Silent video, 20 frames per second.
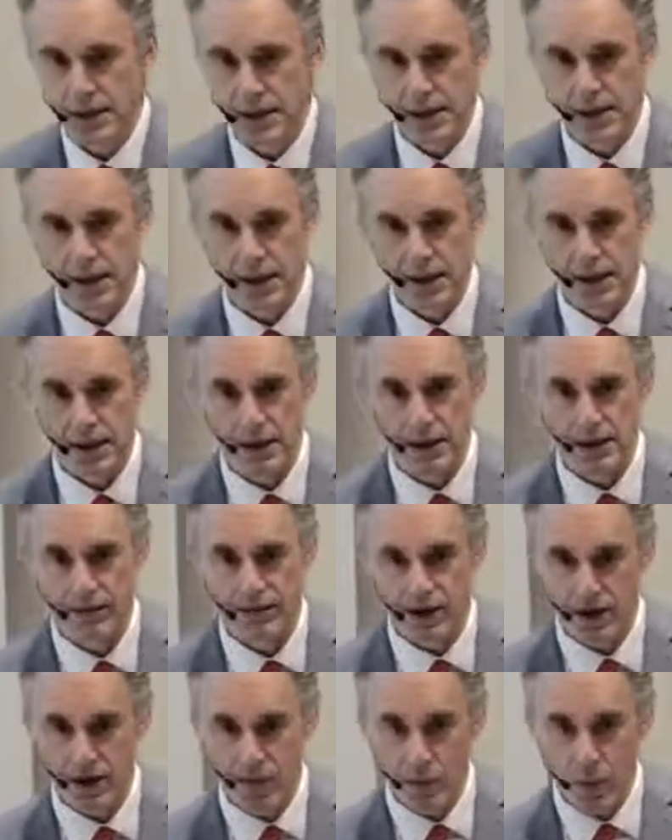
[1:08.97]
and it is a
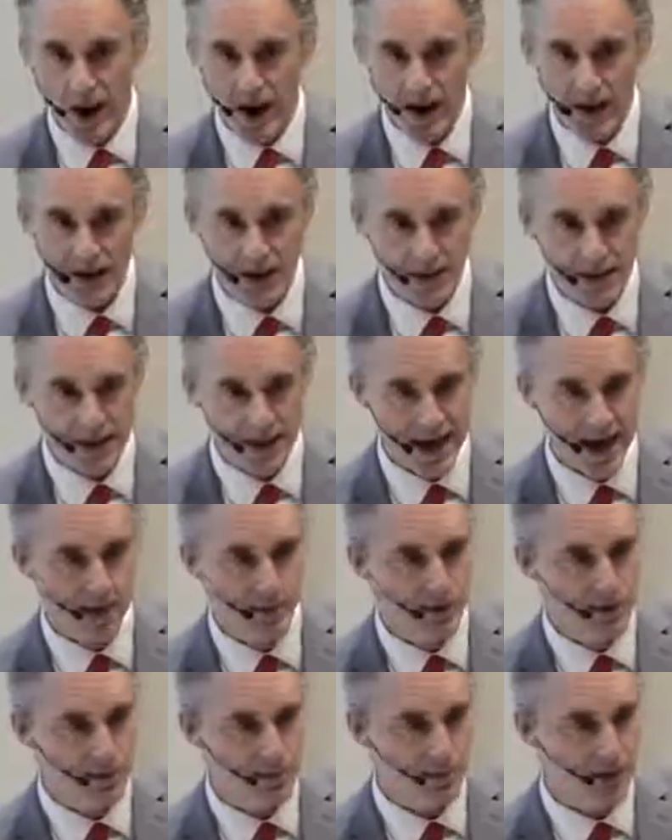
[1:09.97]
very
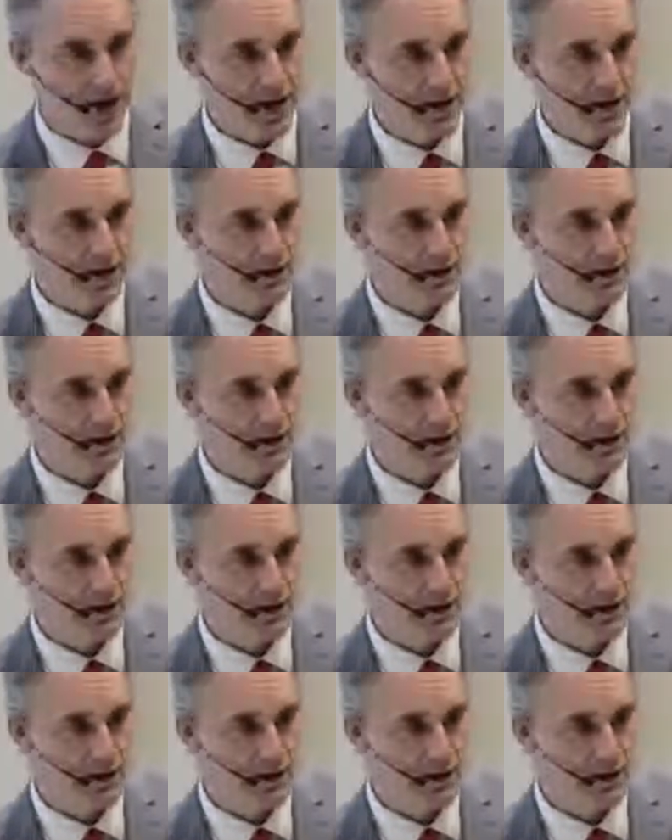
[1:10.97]
well-established branch